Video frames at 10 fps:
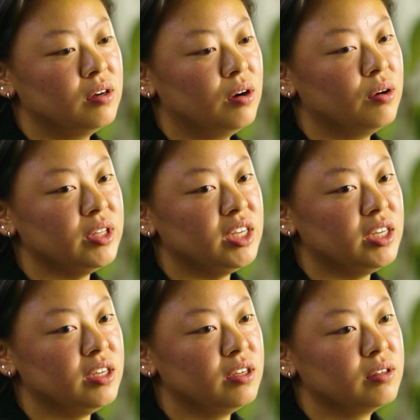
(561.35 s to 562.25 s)

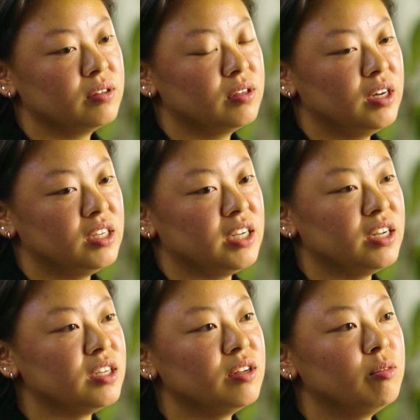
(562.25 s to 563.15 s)
only
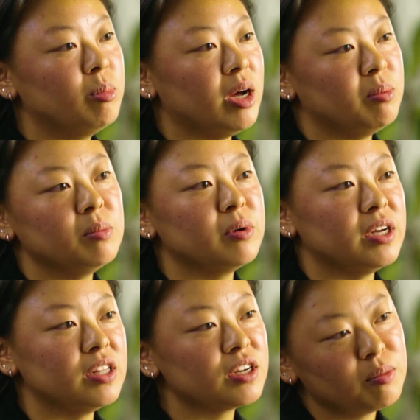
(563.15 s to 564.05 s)
attended by people in
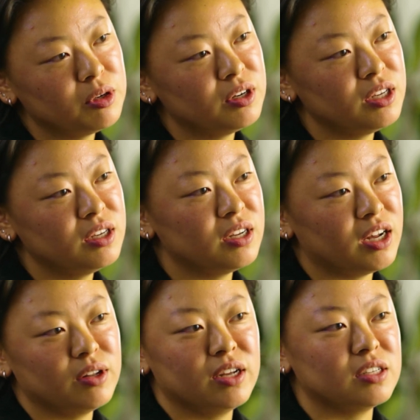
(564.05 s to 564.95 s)
the community, and I
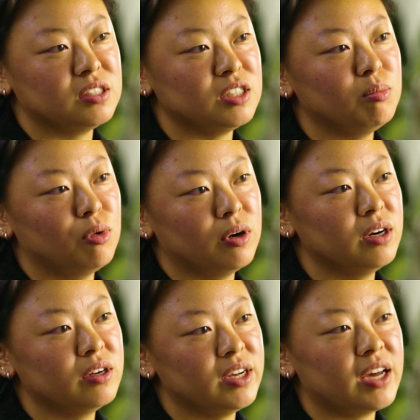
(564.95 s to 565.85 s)
would like to see more
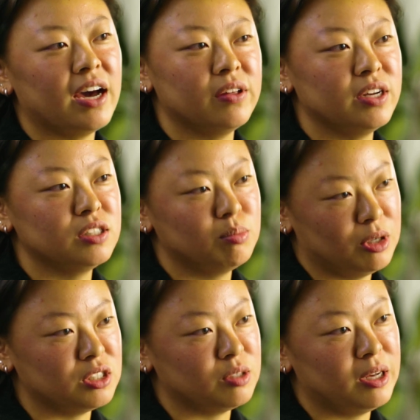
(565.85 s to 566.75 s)
like allies
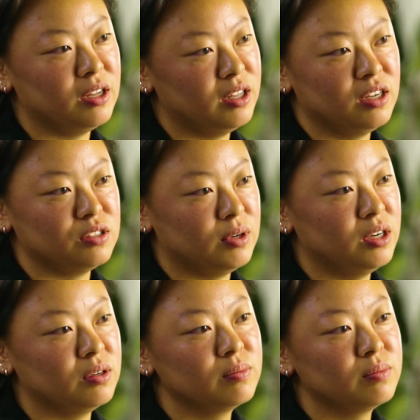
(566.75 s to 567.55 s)
participate in that as well.